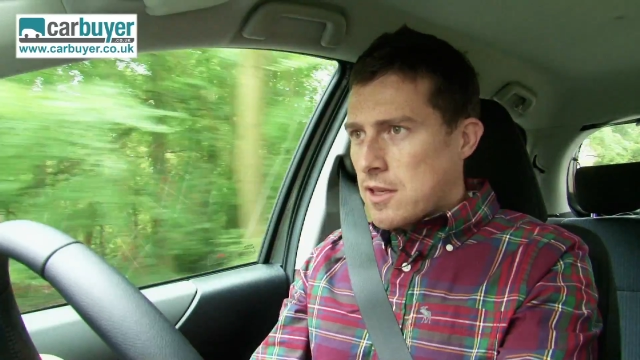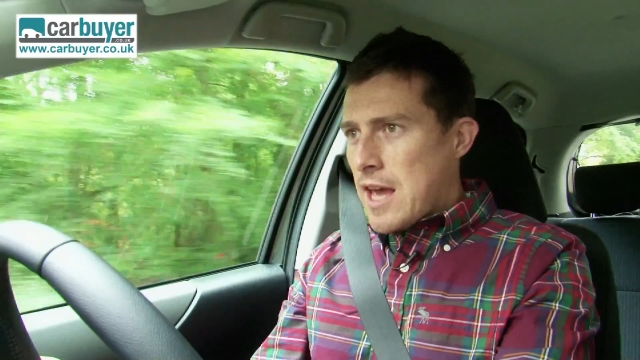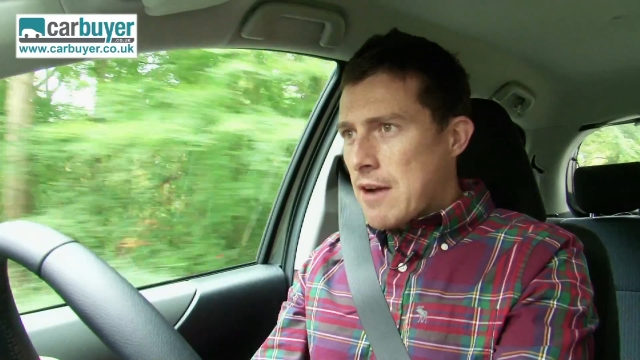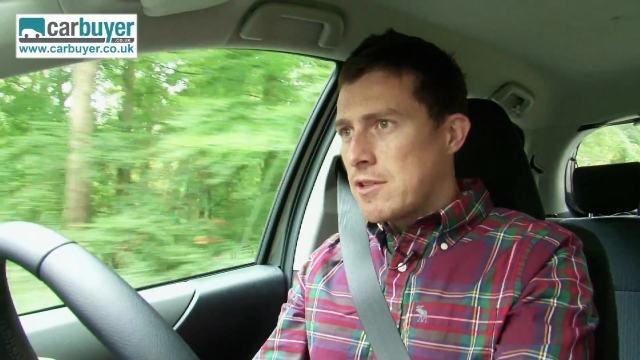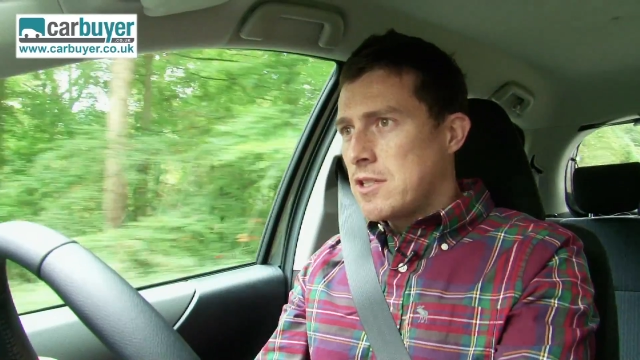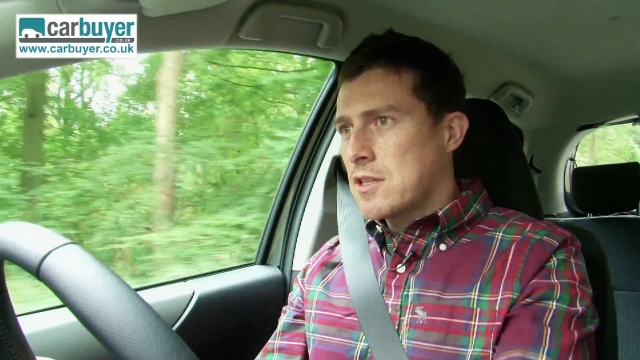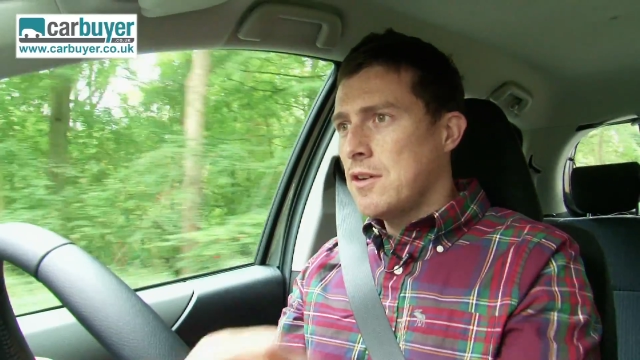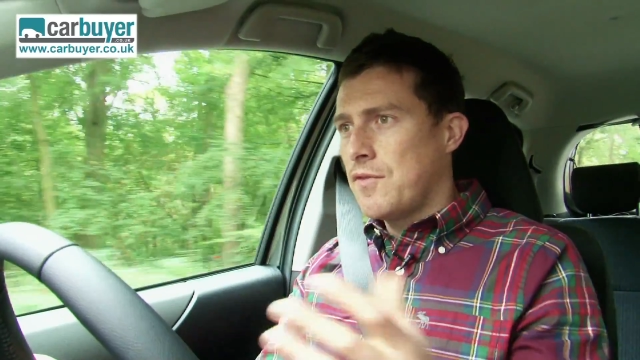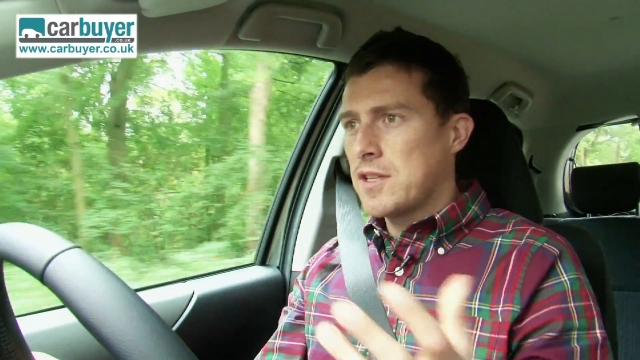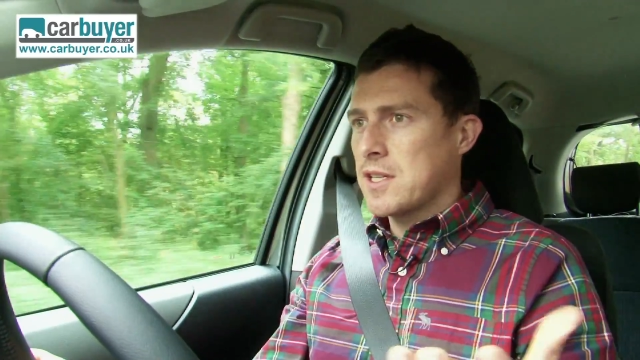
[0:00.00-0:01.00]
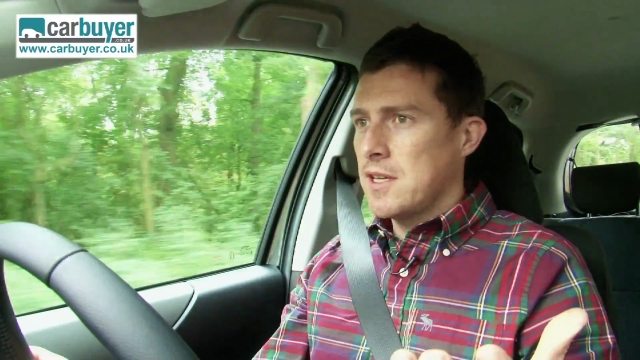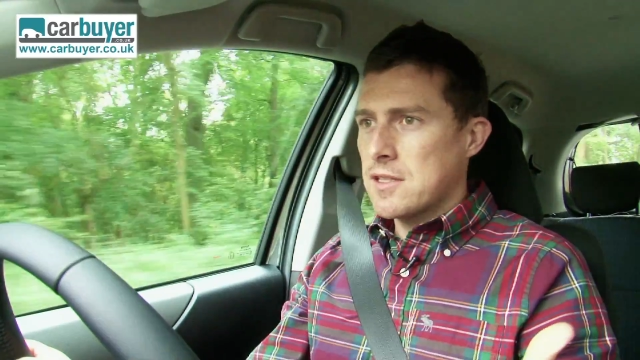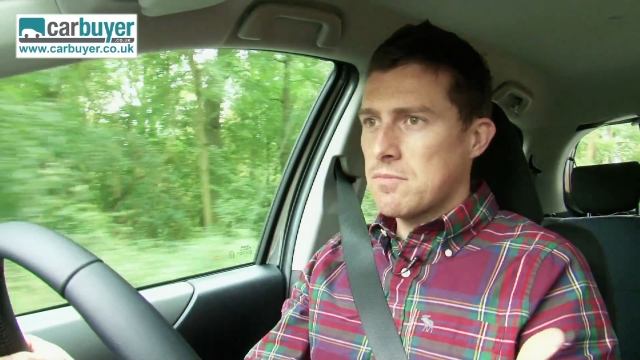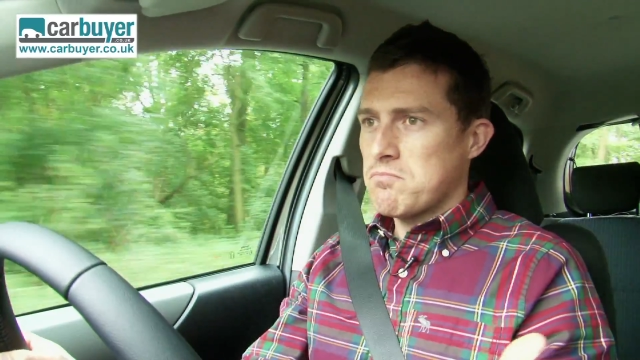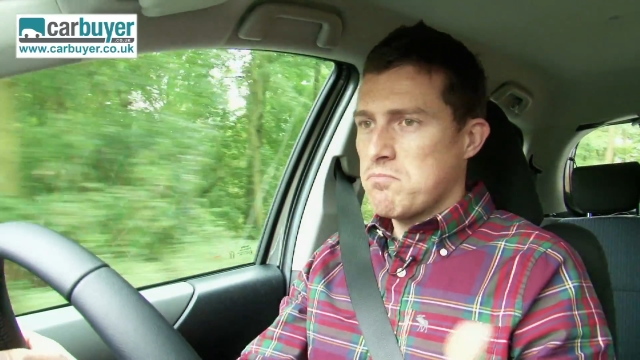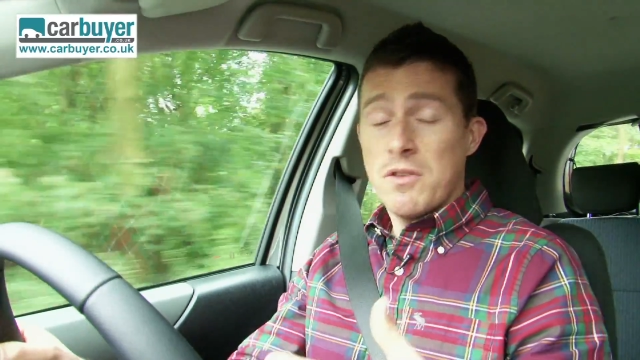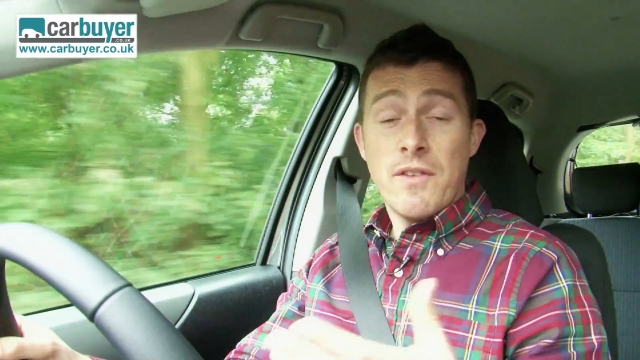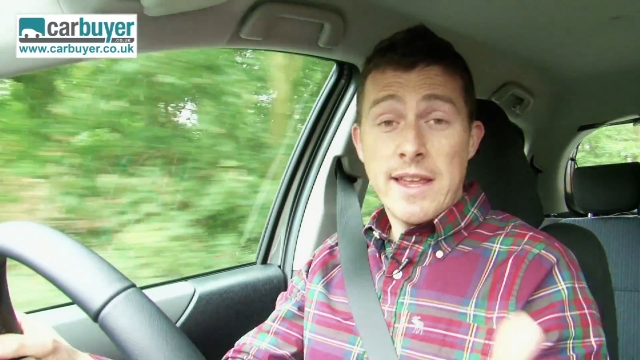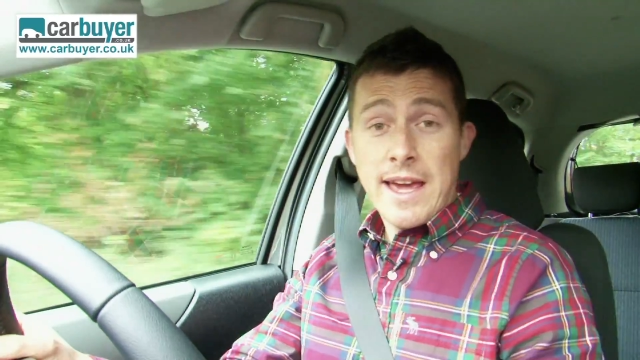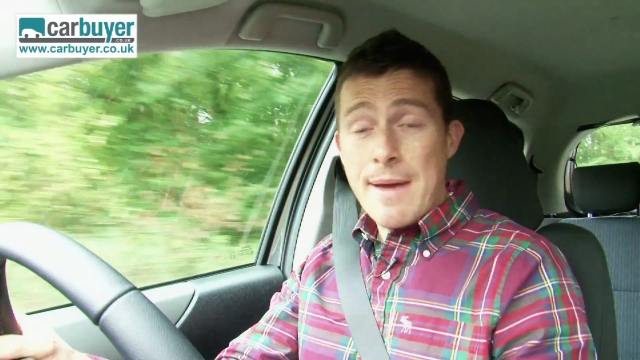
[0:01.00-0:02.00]
the Yaris's comfy seats
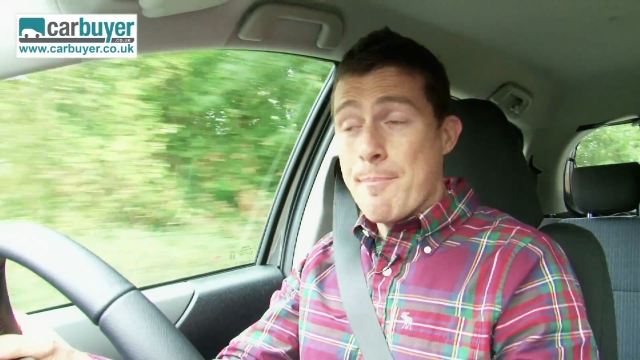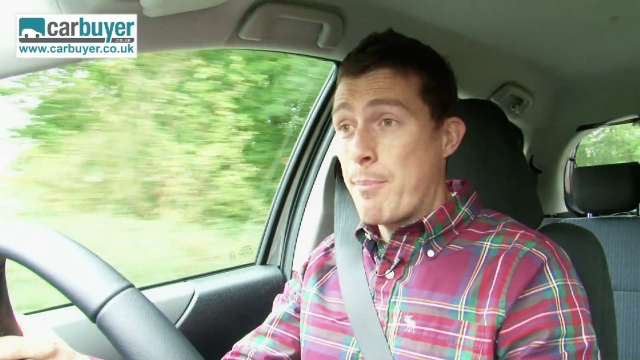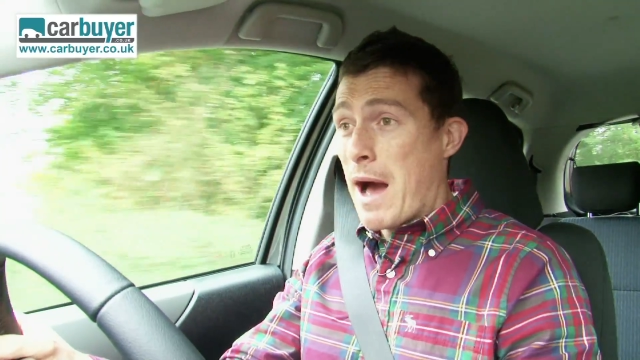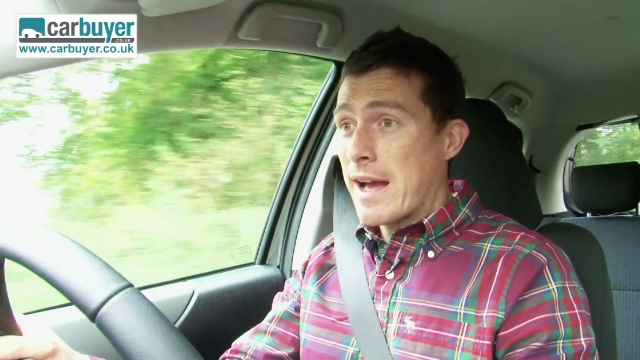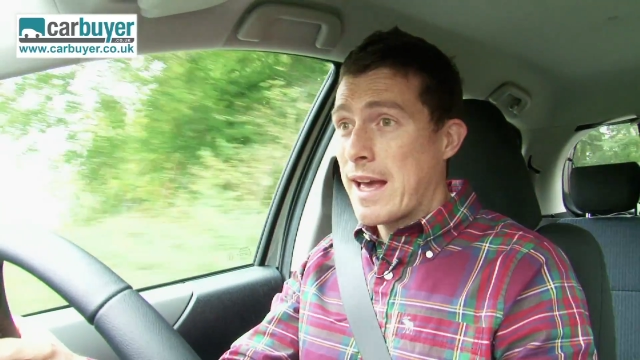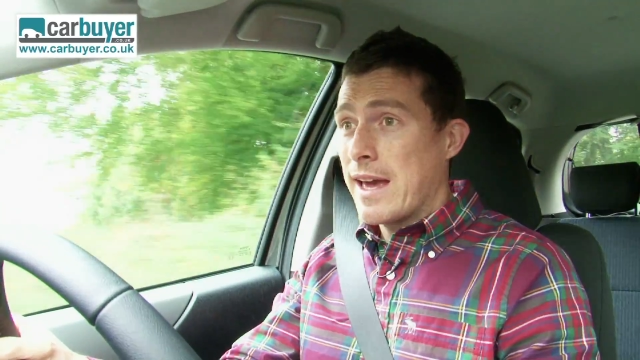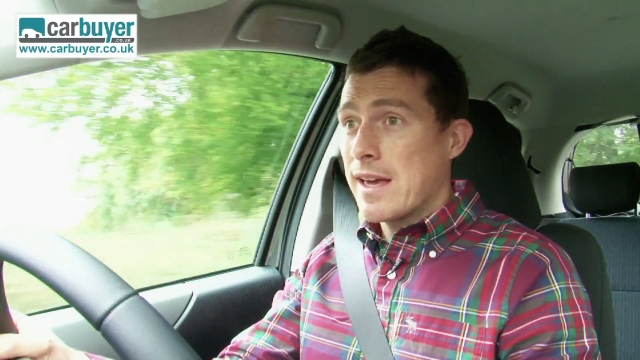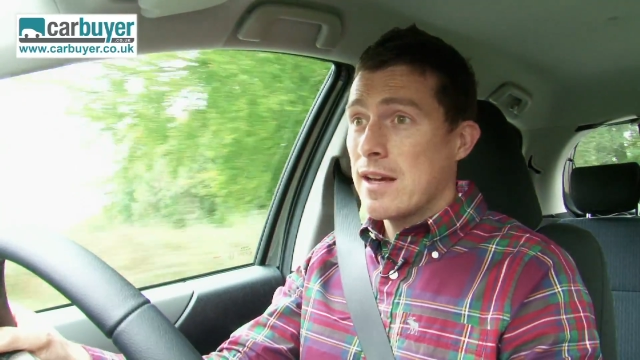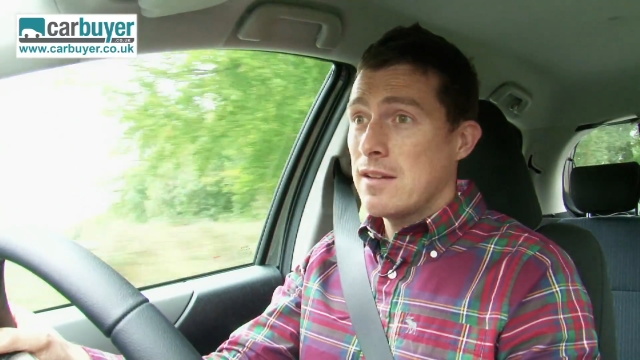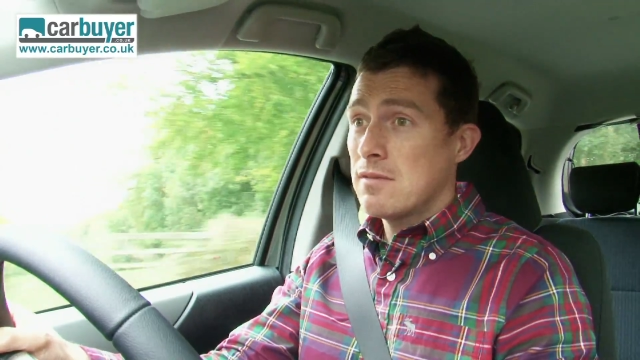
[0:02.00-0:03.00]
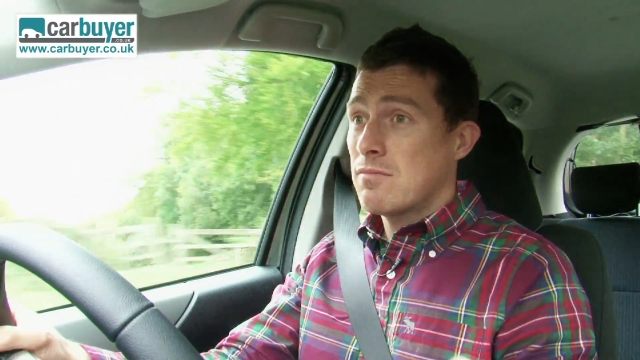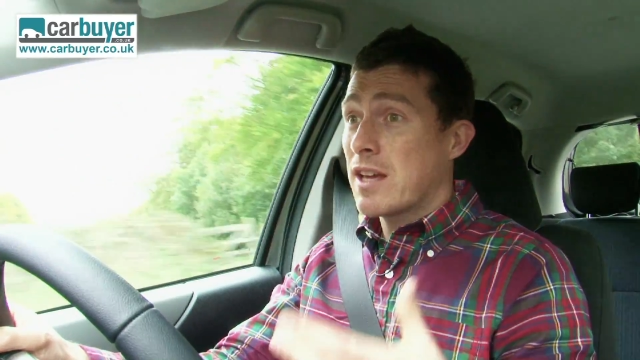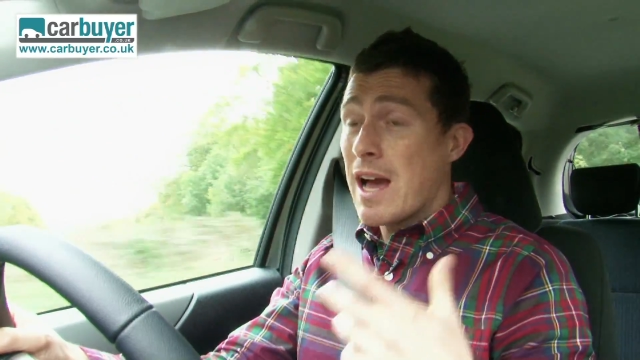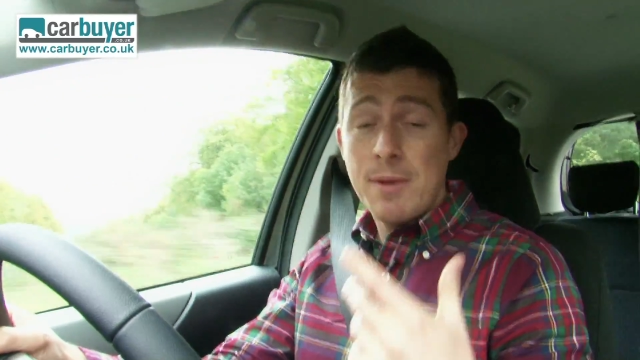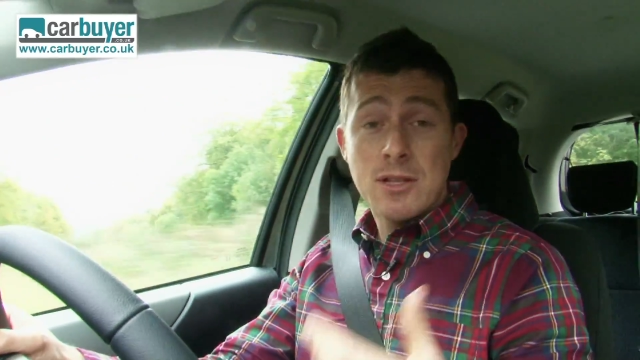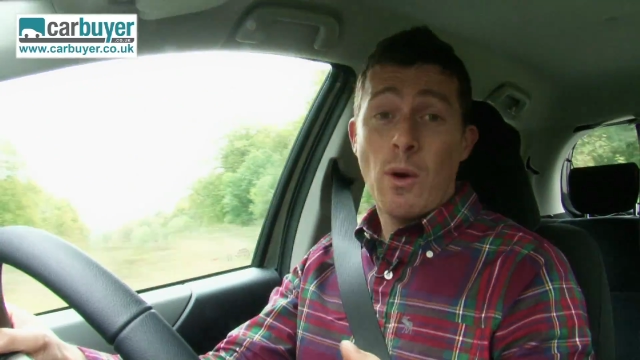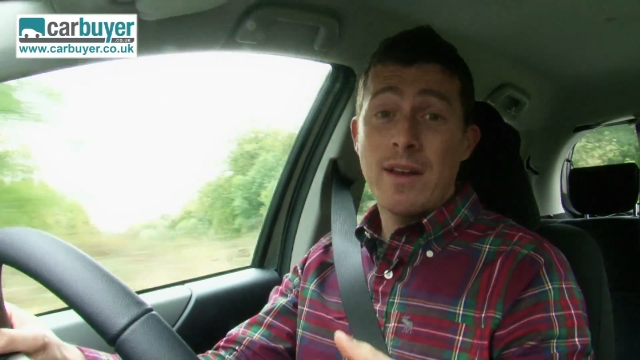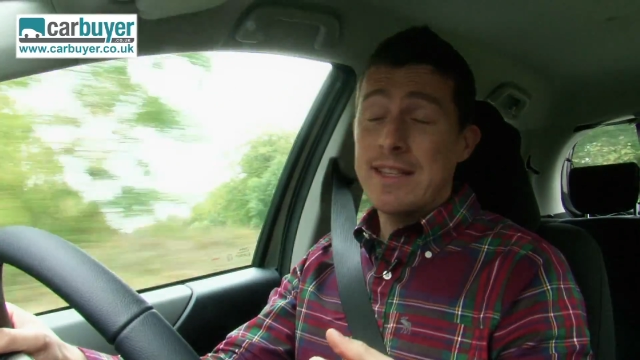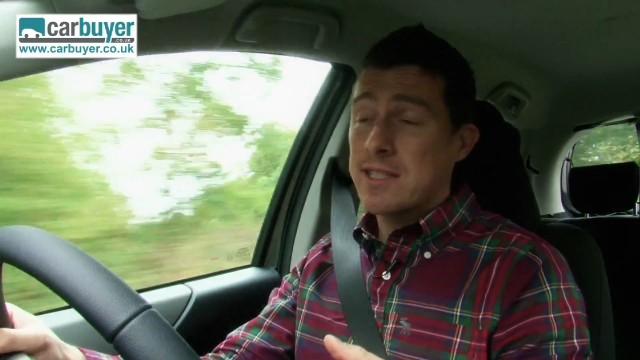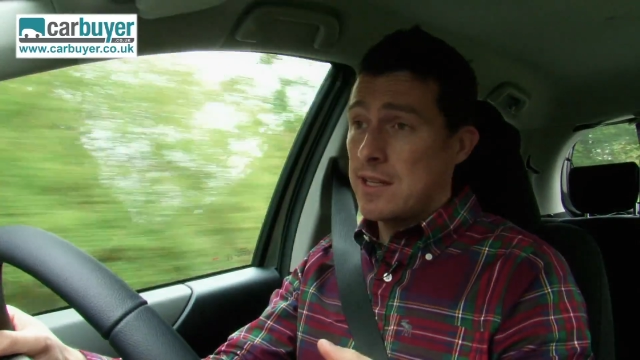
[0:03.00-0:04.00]
prevent you getting backache, and the cabin is well
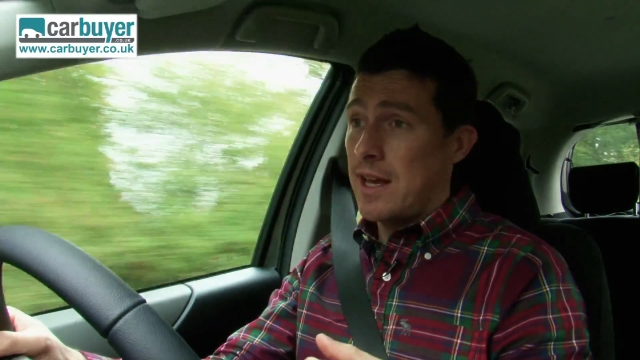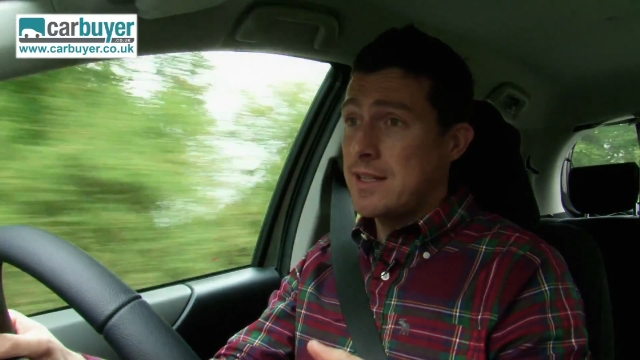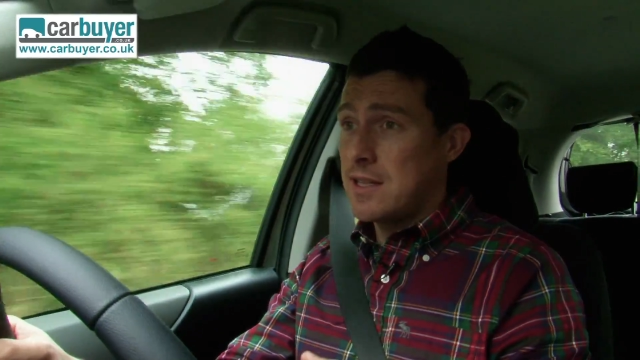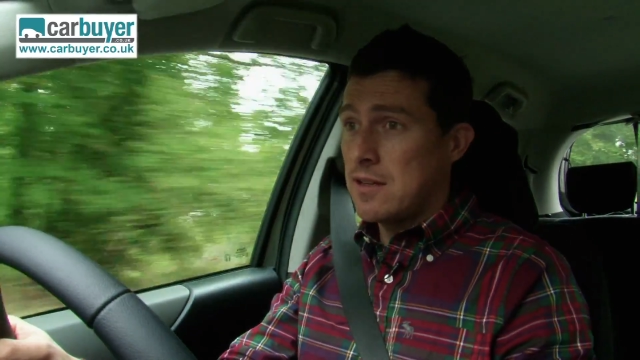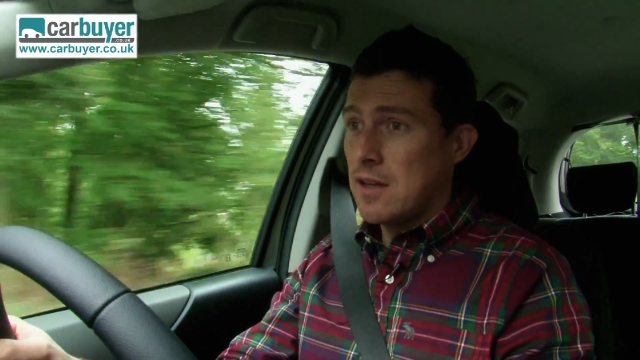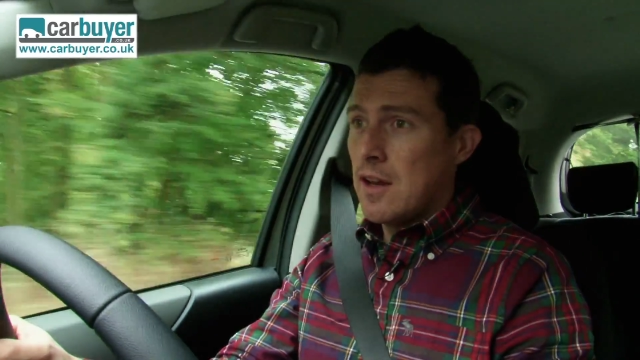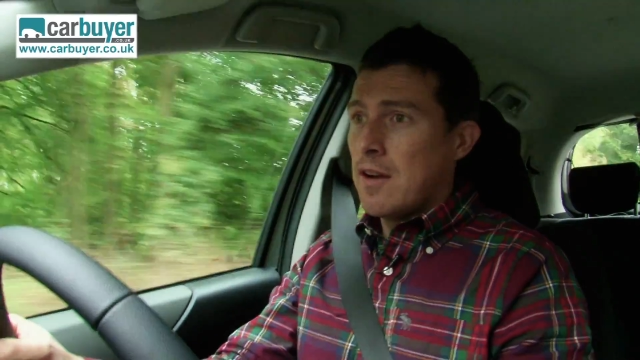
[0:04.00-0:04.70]
insulated